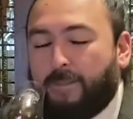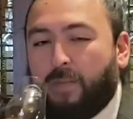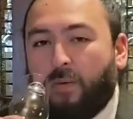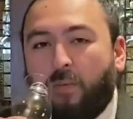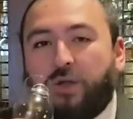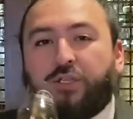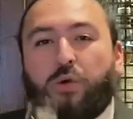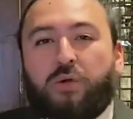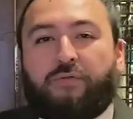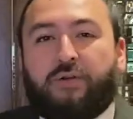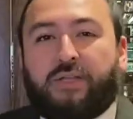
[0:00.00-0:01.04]
Once you go
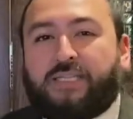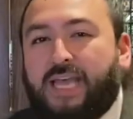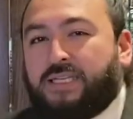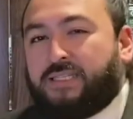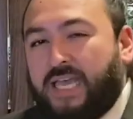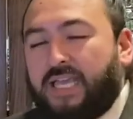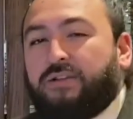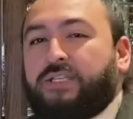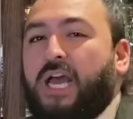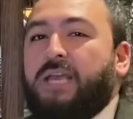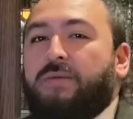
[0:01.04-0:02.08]
in for a taste, take your
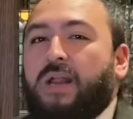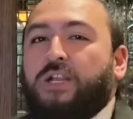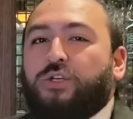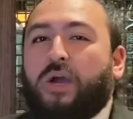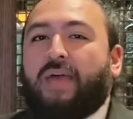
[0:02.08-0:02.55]
time and enjoy